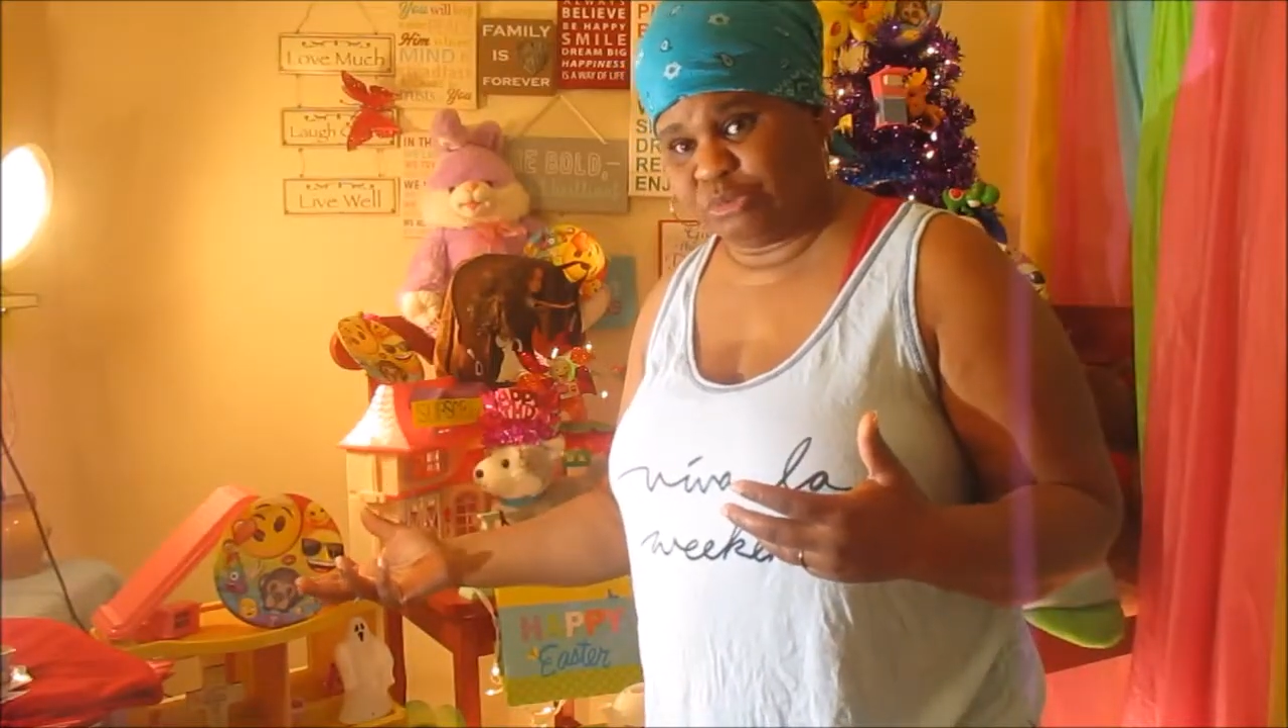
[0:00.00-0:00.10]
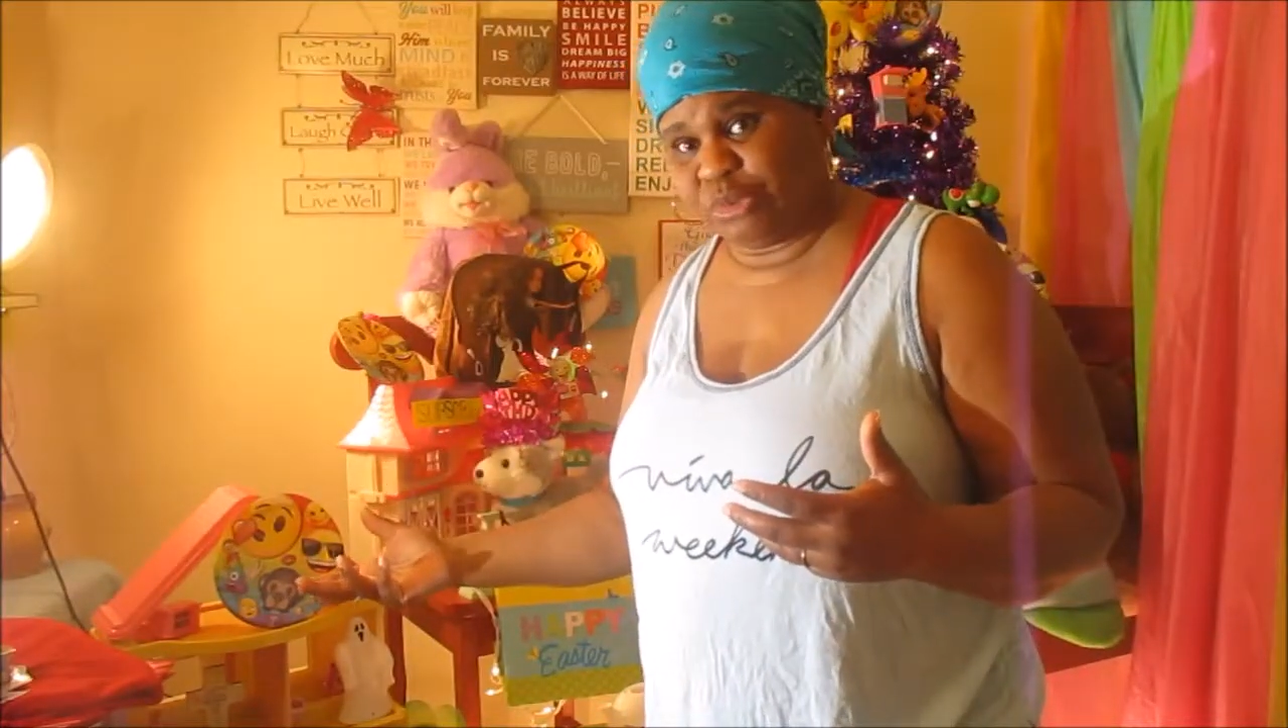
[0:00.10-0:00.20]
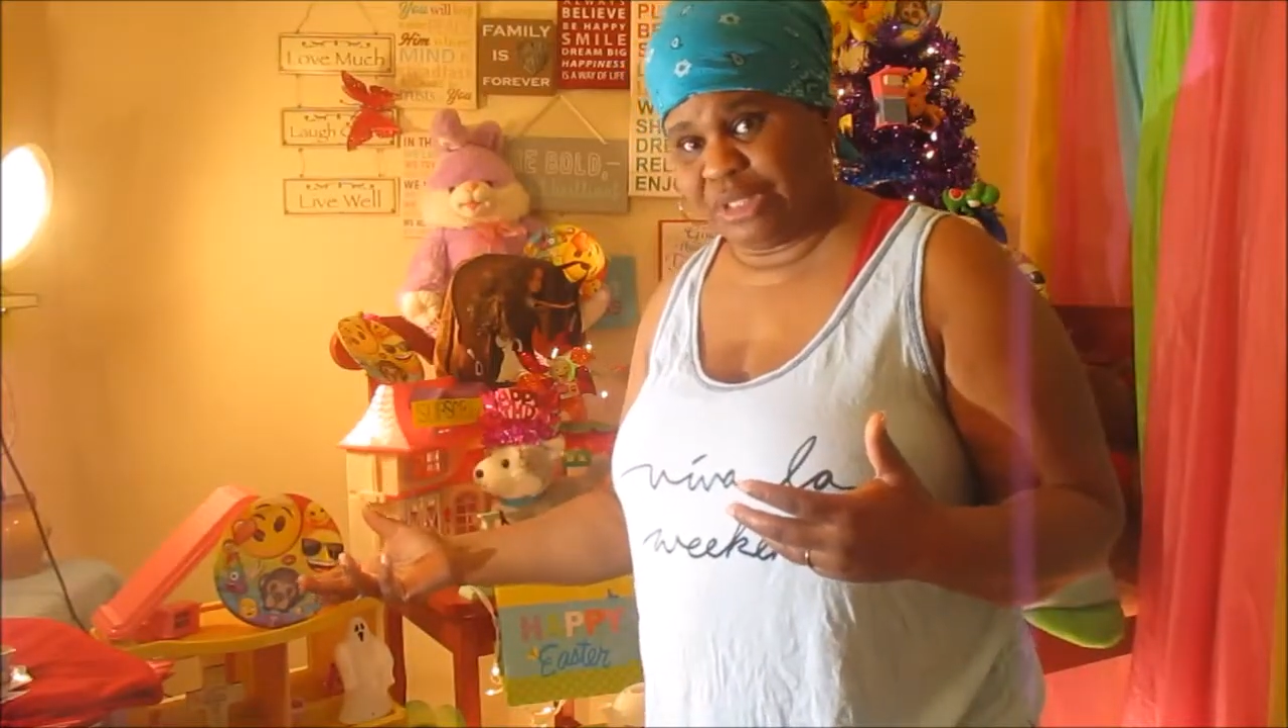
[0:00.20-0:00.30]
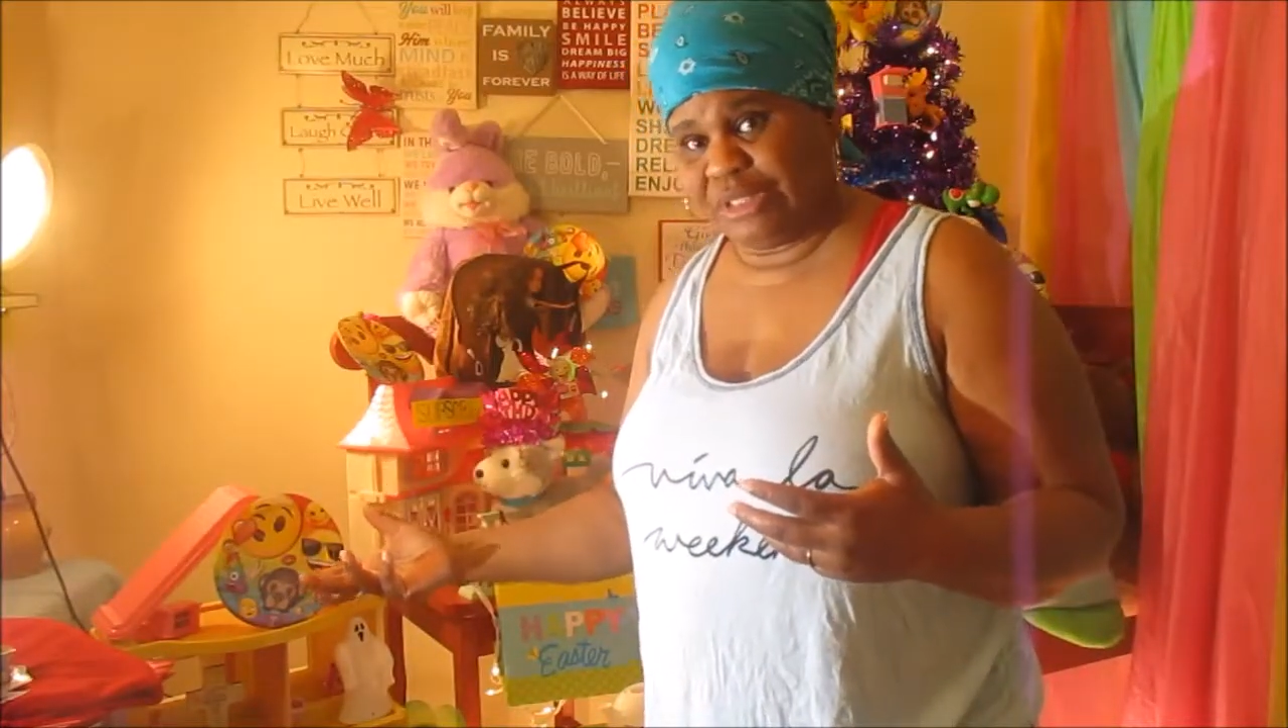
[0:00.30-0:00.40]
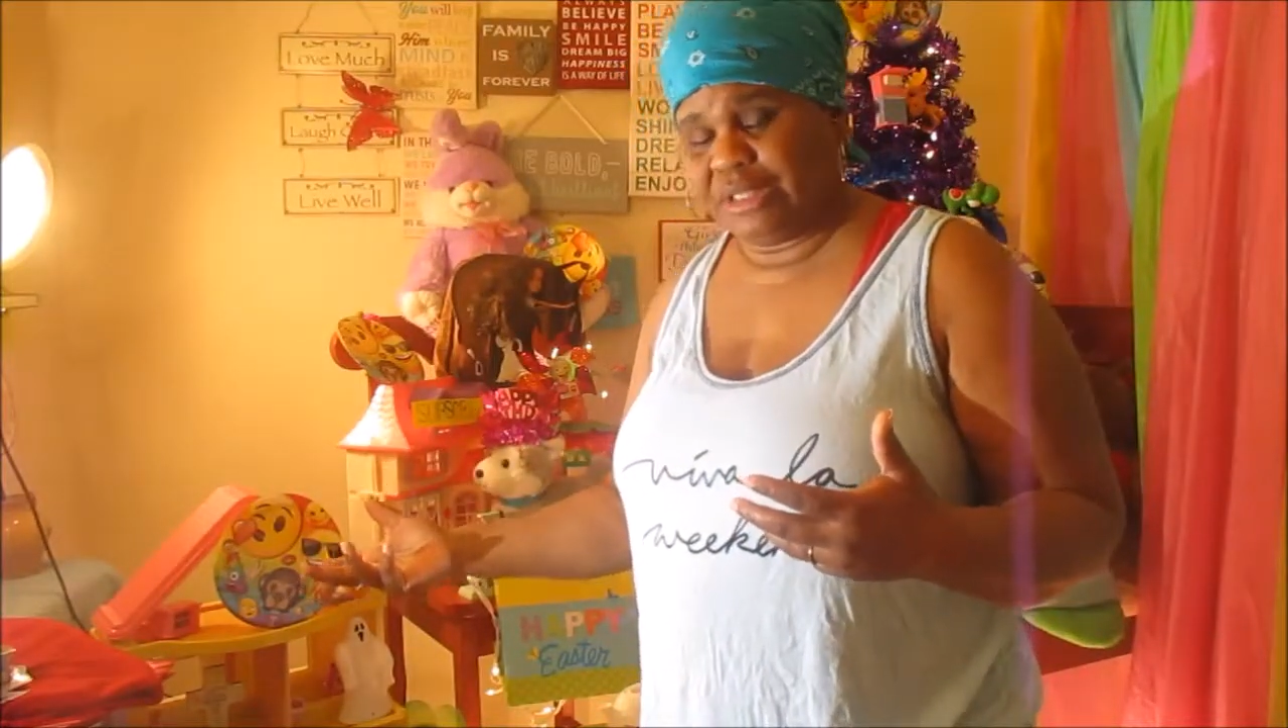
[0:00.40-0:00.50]

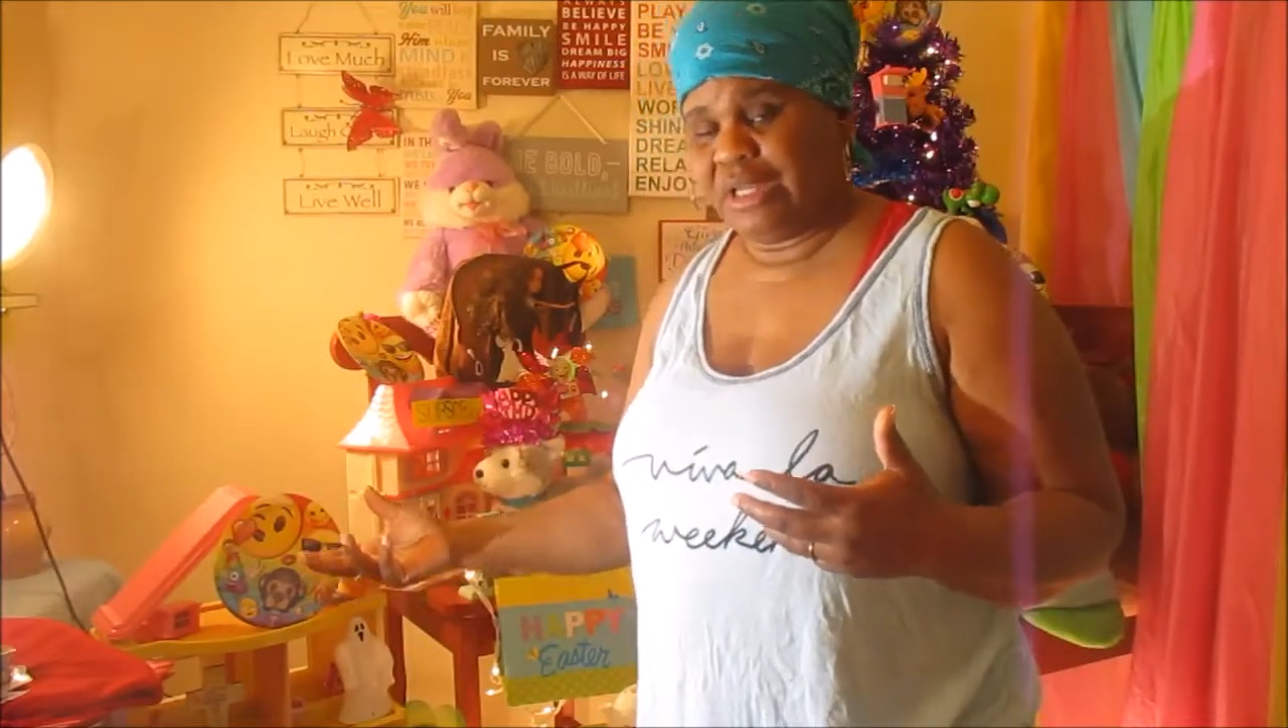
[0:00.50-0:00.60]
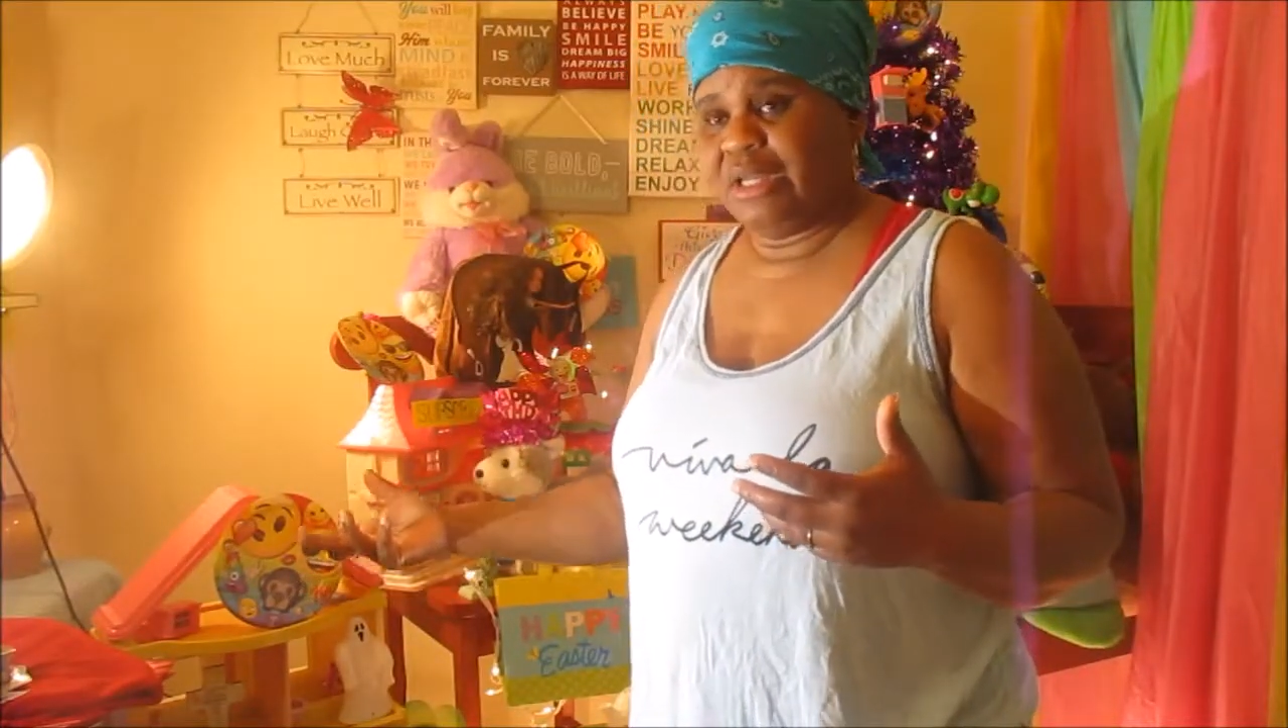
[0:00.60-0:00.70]
one